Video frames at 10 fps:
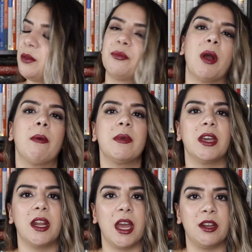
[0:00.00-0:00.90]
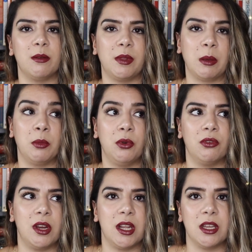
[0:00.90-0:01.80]
probably gonna end up like mood
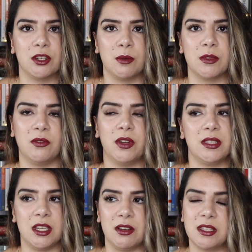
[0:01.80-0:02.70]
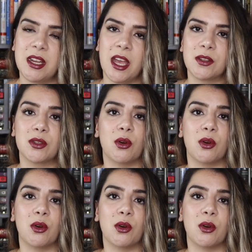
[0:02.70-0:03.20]
reading in terms of what series next,